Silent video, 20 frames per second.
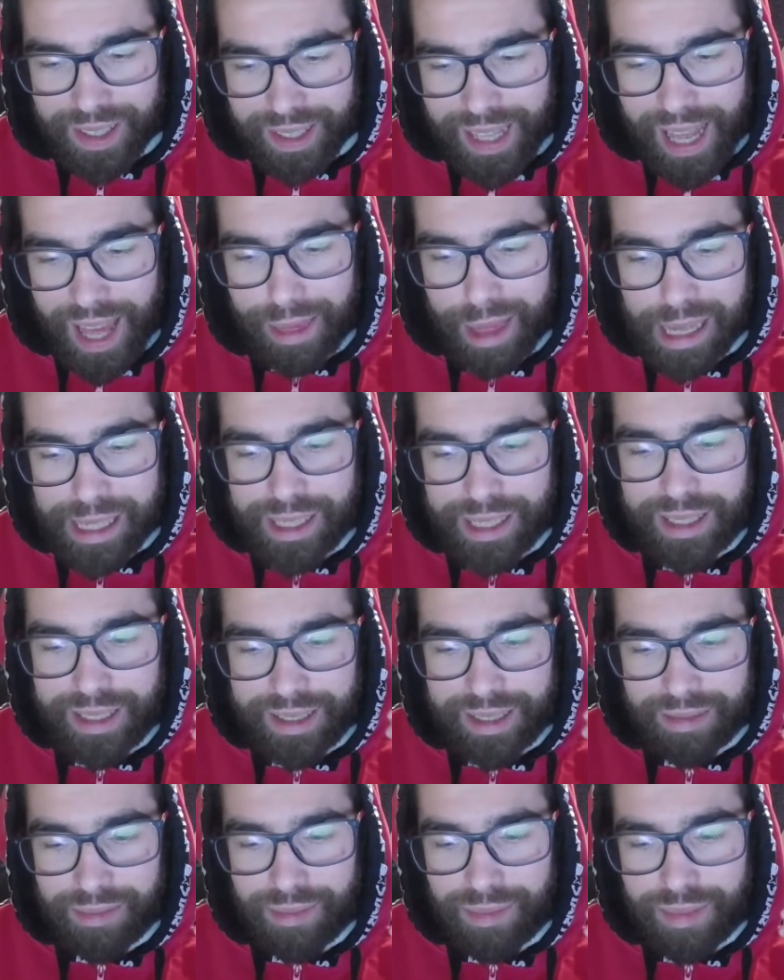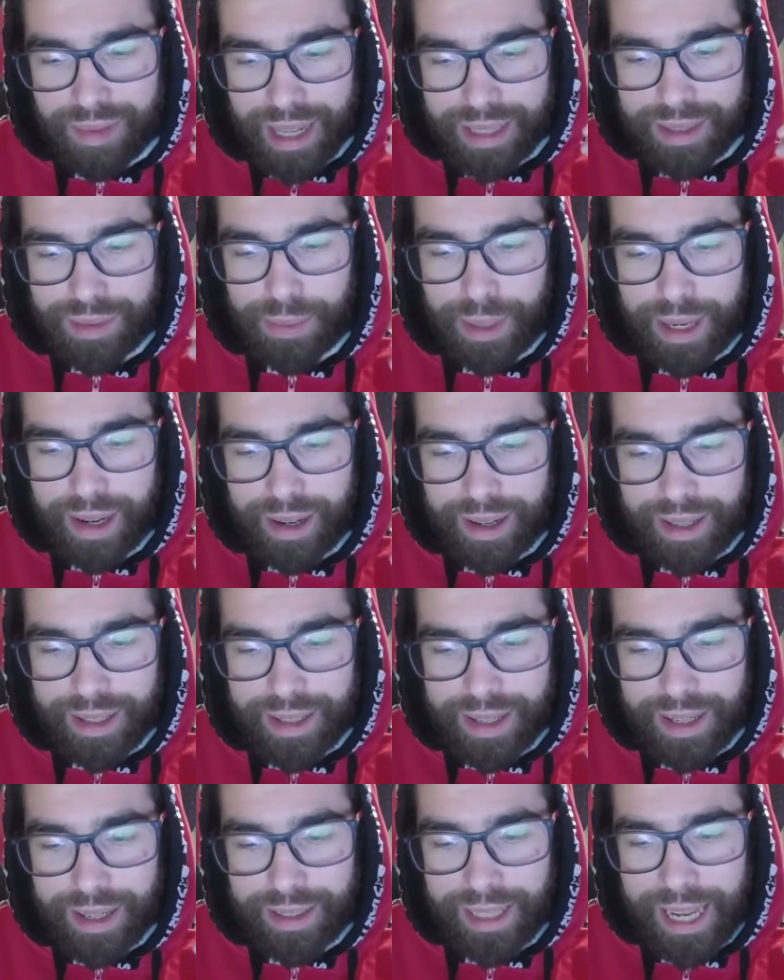yeah, that's that's where it,
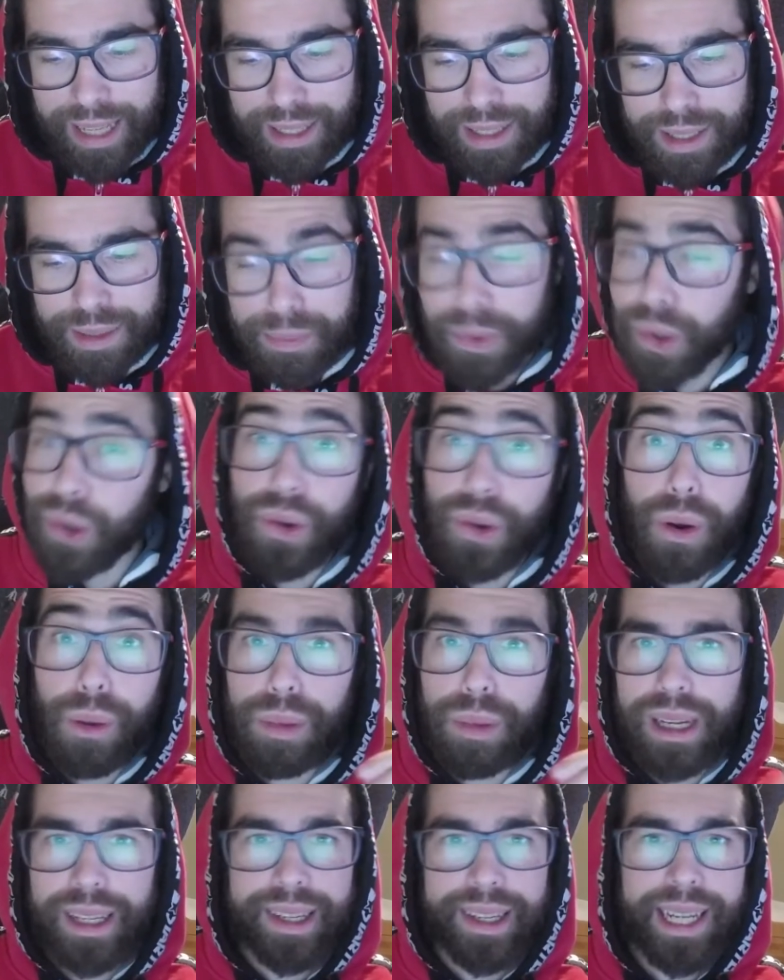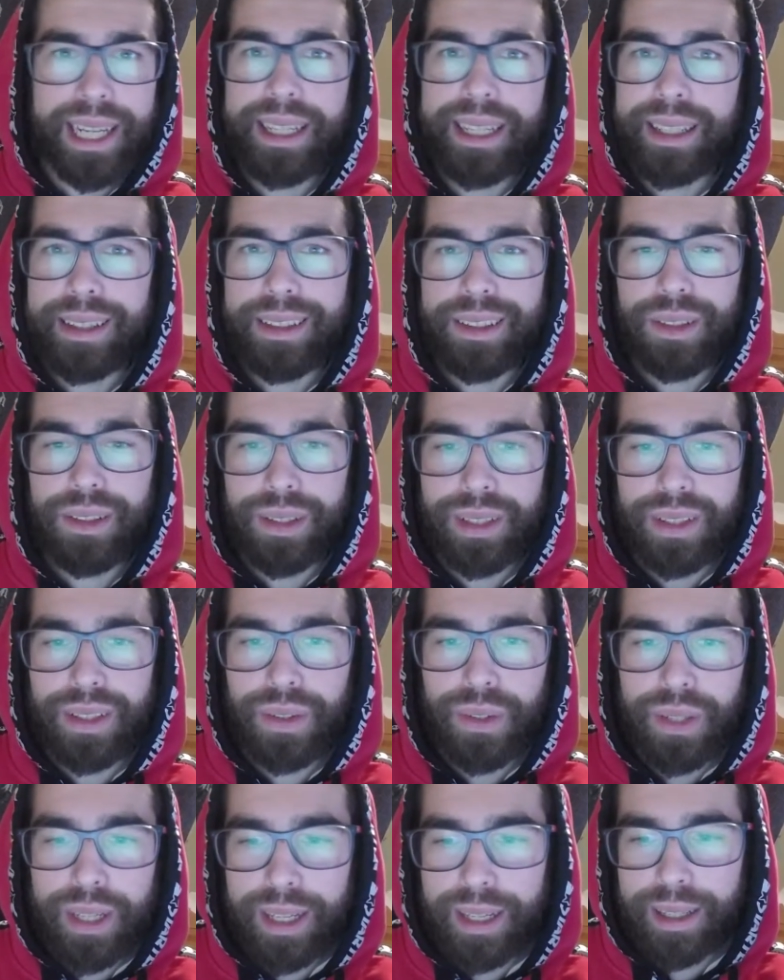it gets more complicated,
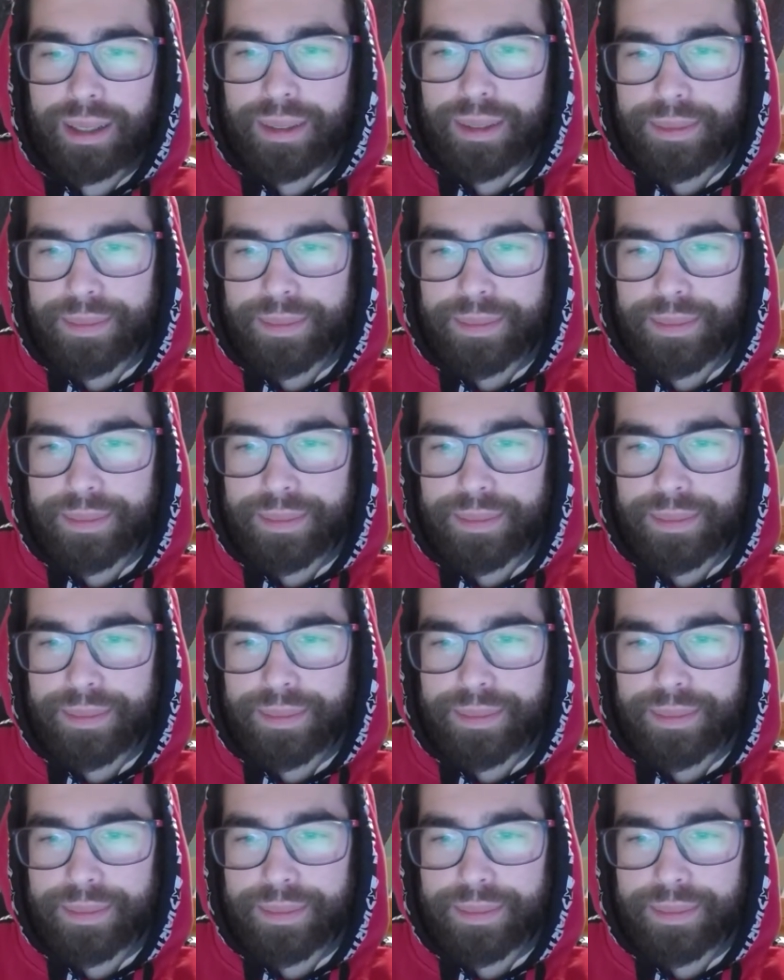okay.